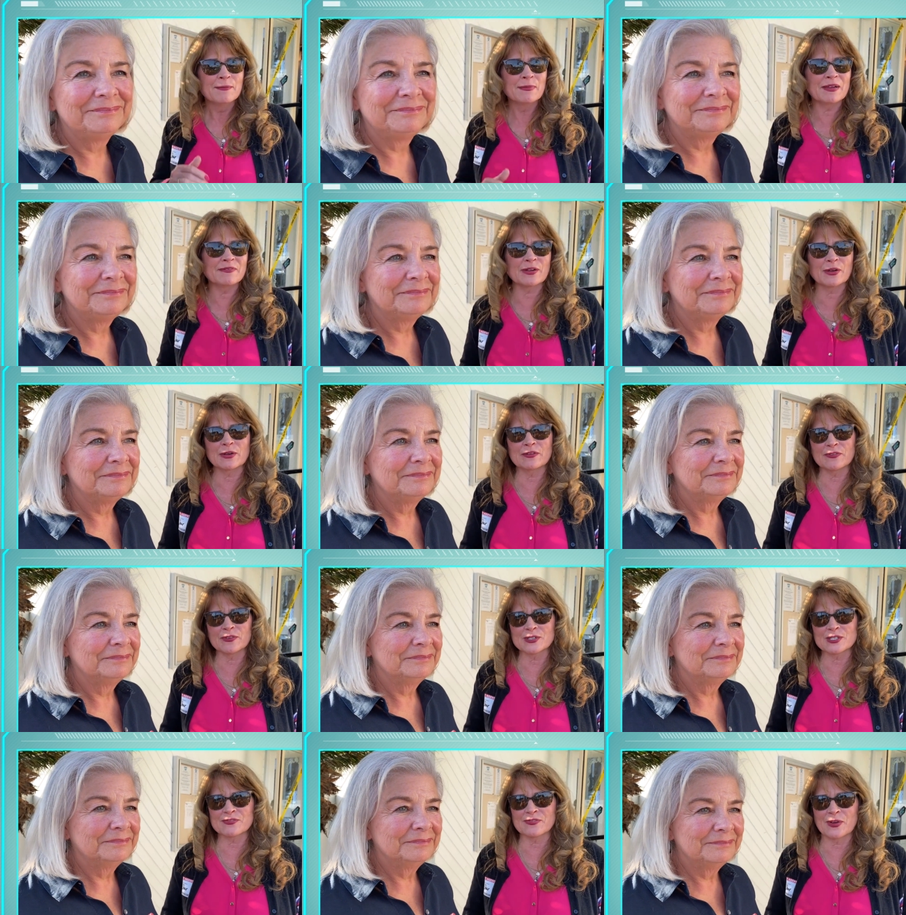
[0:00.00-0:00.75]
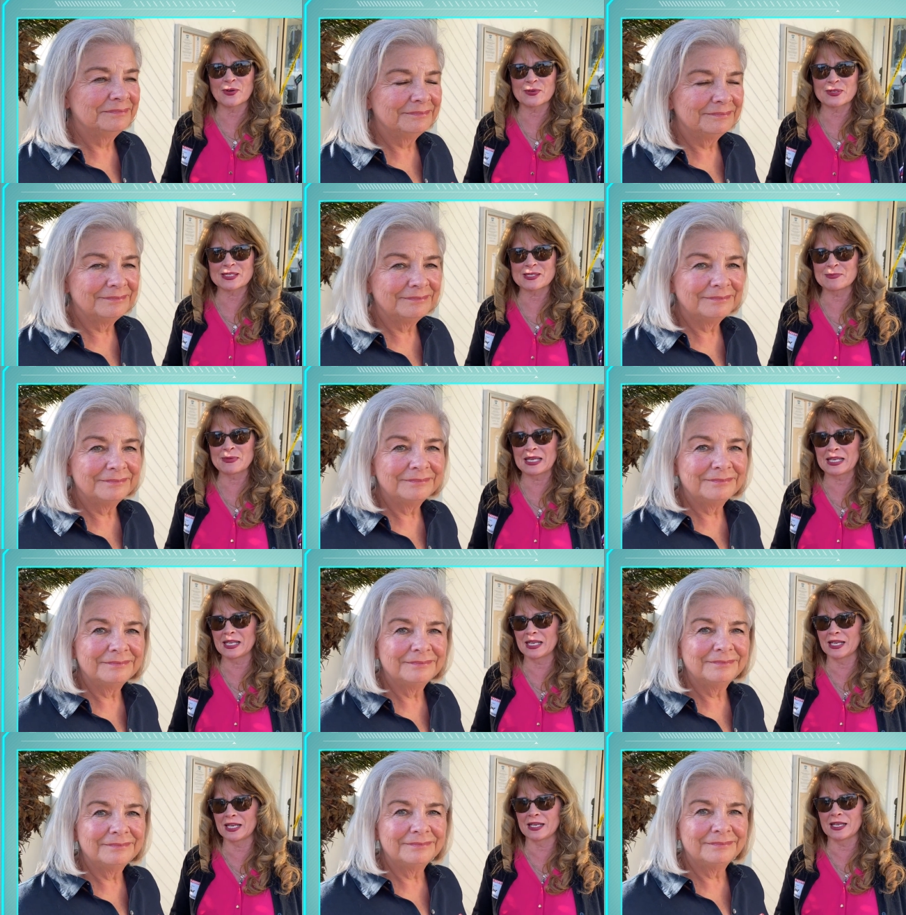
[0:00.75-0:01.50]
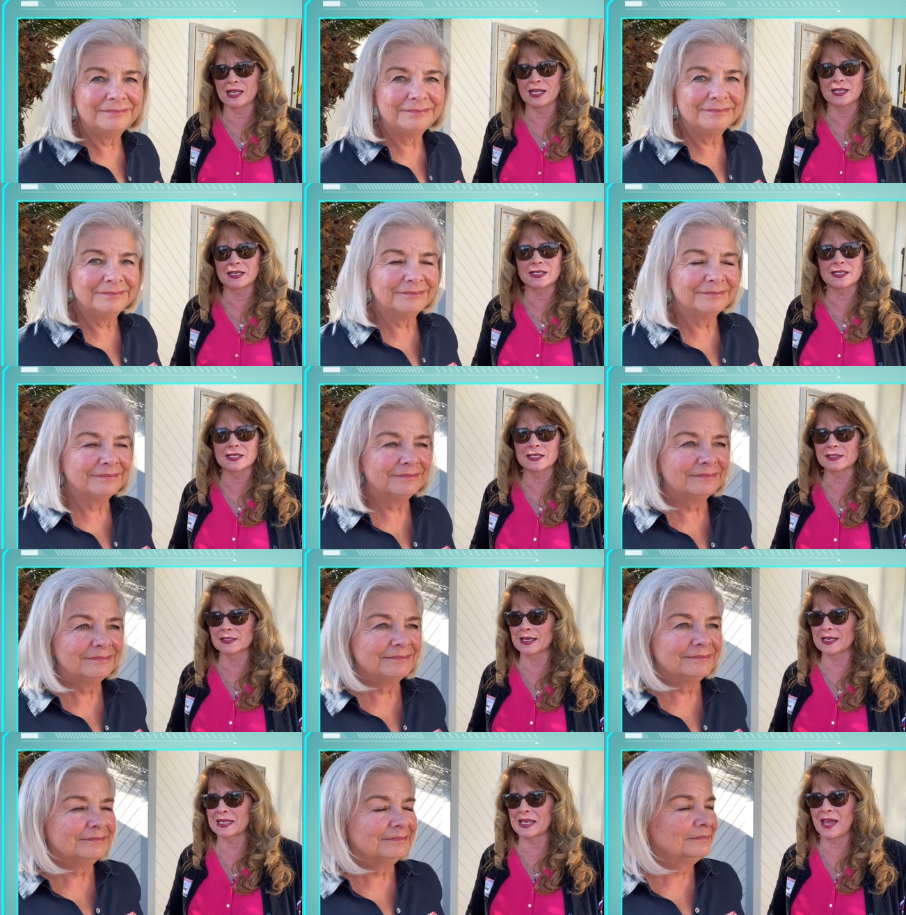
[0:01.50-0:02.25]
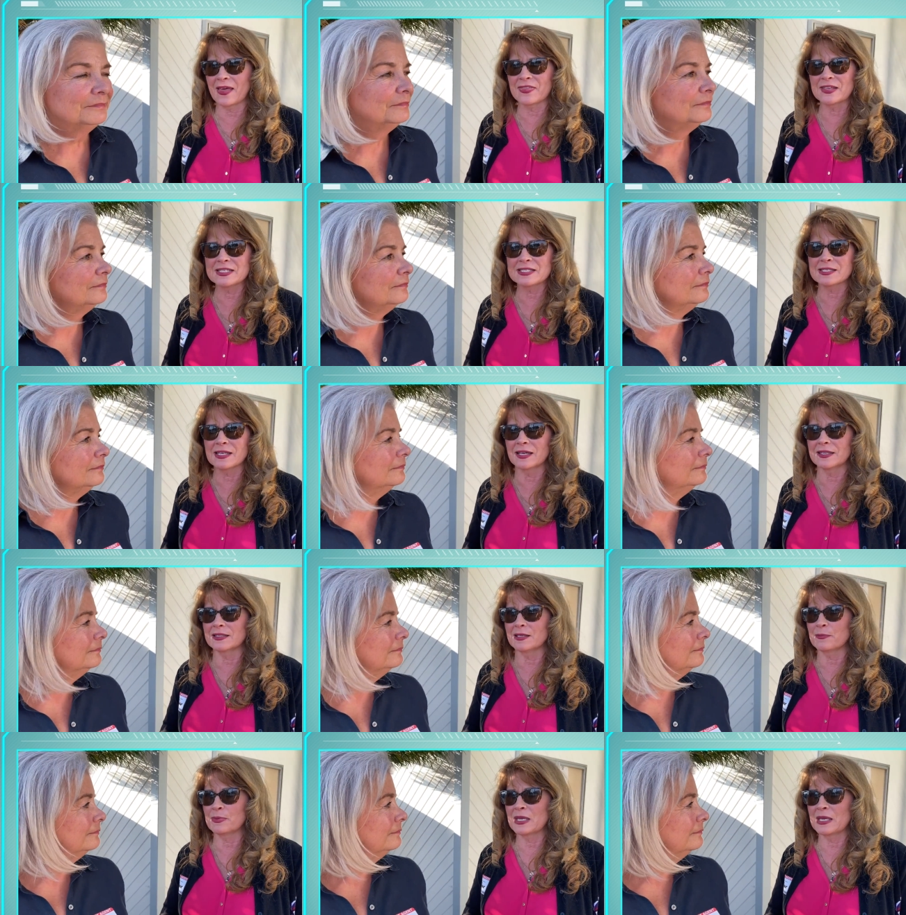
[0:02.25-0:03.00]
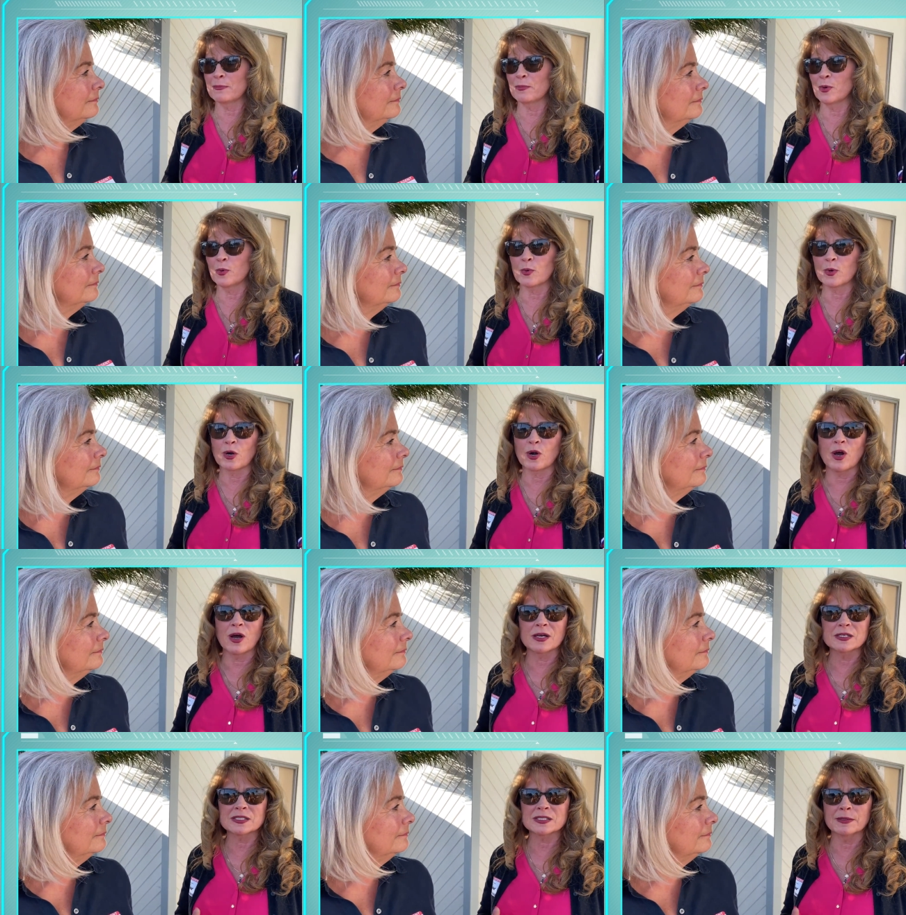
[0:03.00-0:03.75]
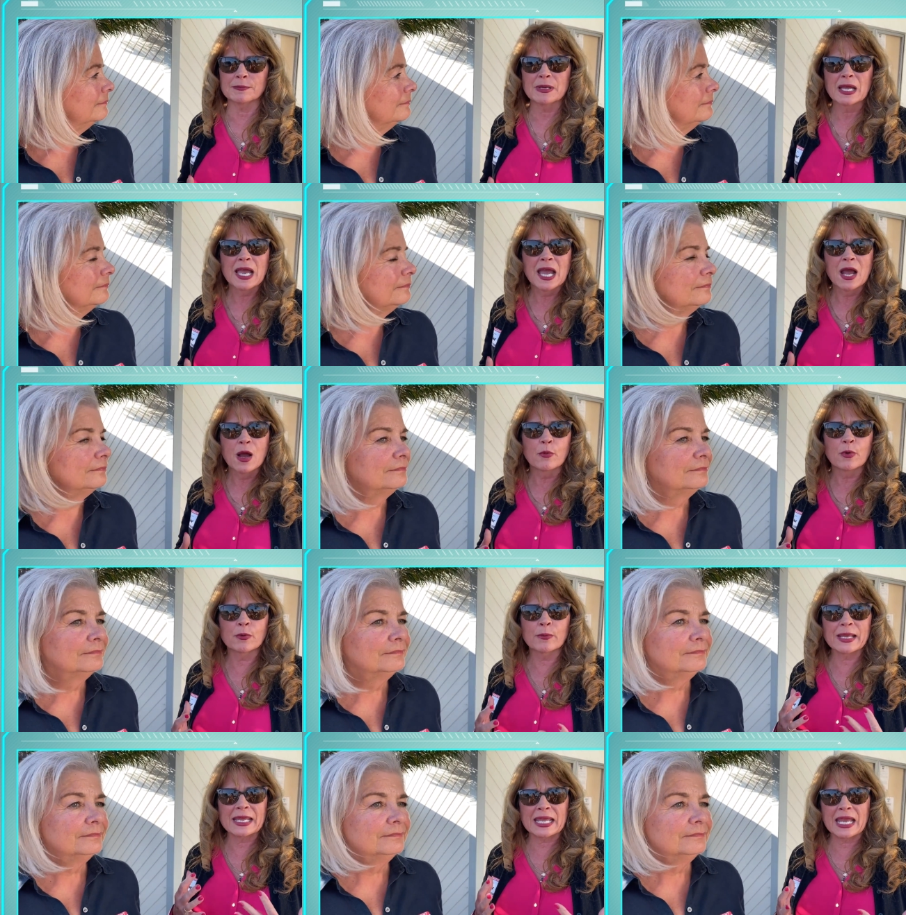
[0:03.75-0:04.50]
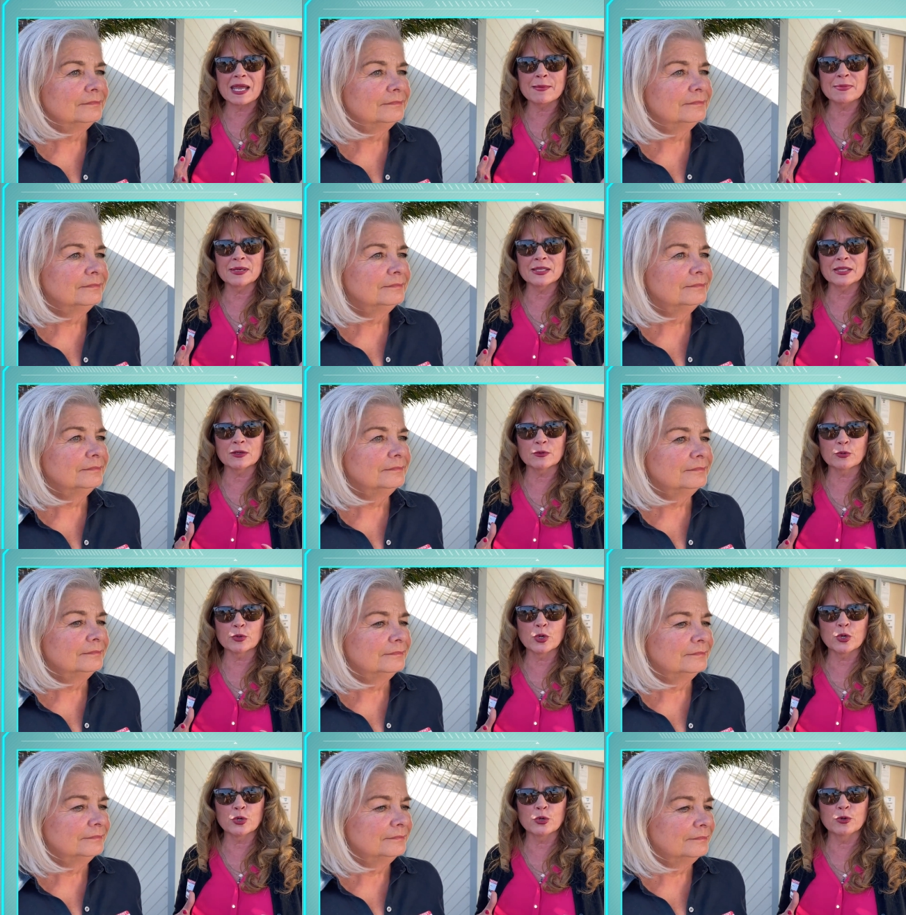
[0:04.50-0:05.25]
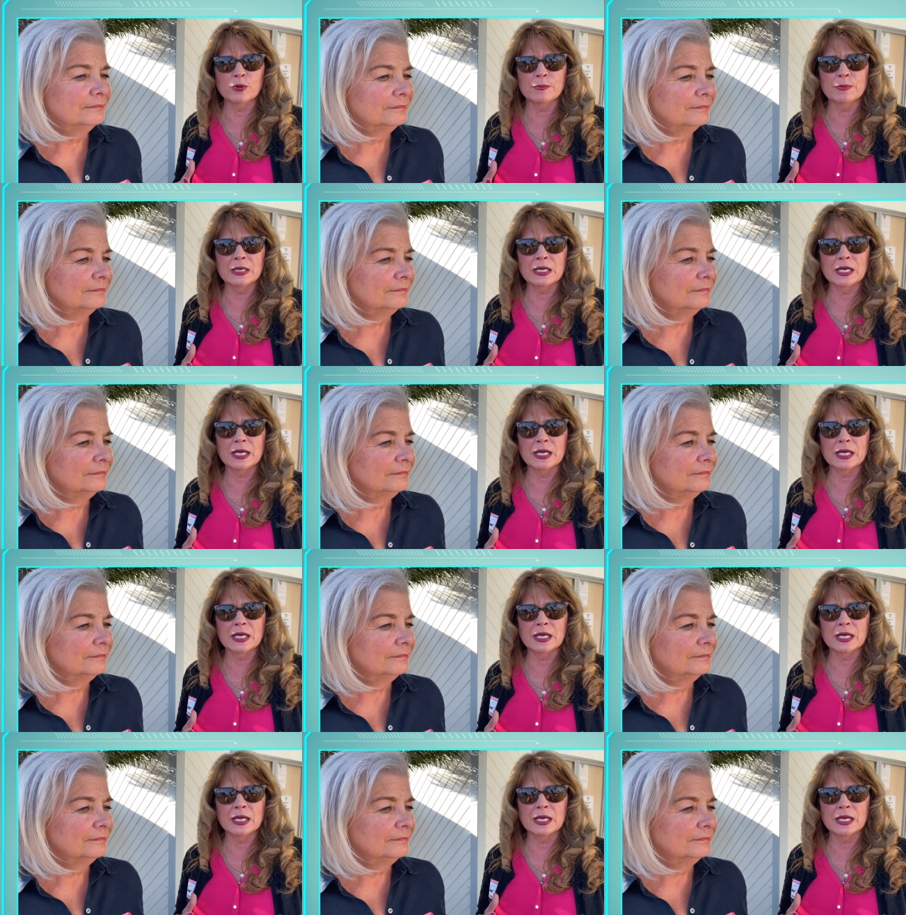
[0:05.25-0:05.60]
Speaker 1: my very first focus meeting and like Kathy said the people were awesome. When we came in the room